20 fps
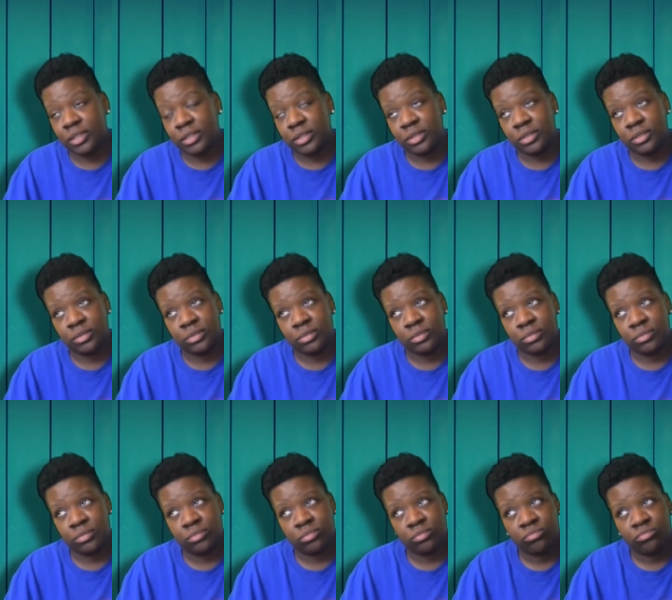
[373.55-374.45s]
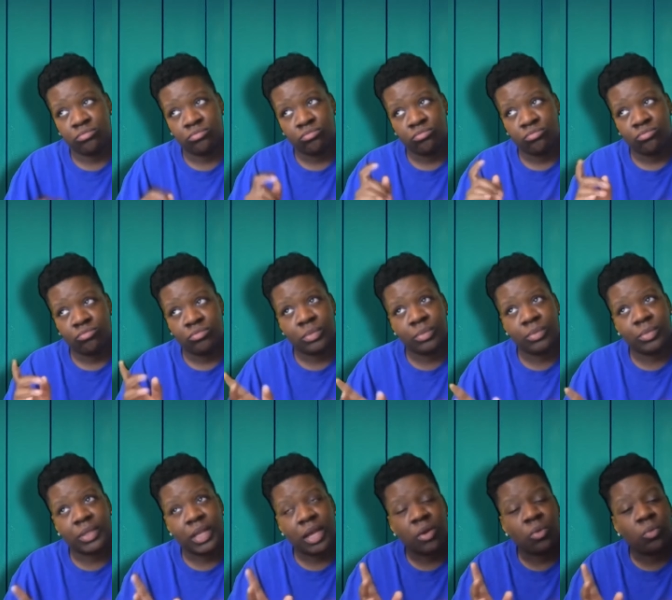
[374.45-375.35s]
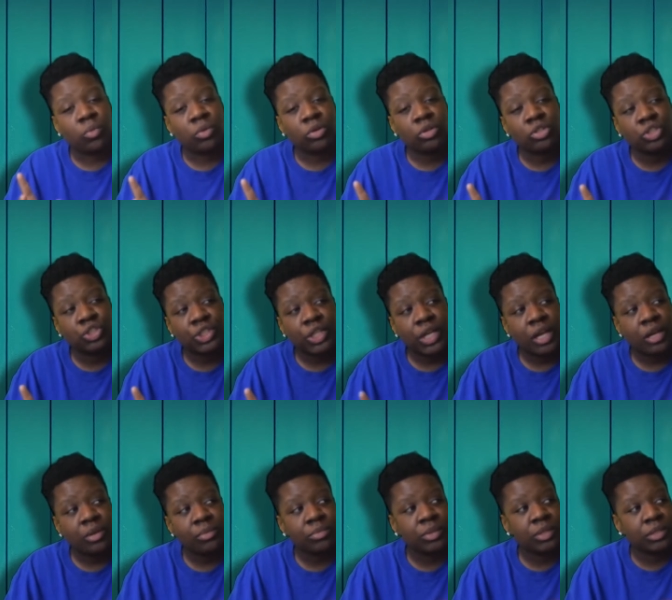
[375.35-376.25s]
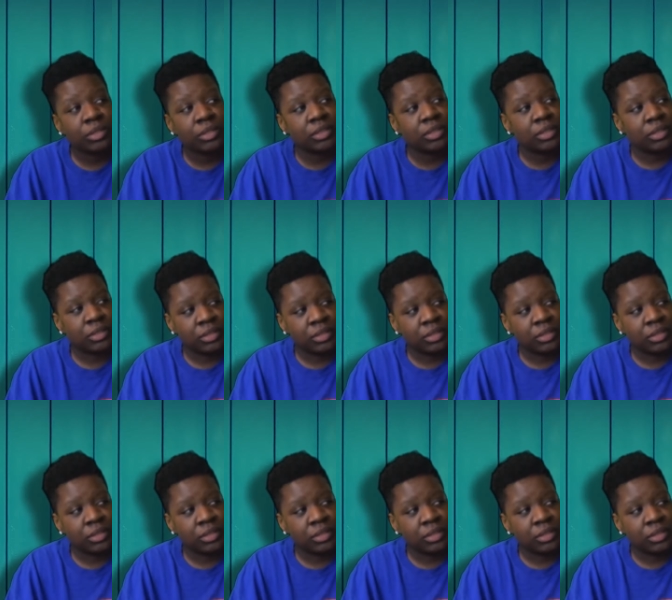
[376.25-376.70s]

I mean, not workshop, but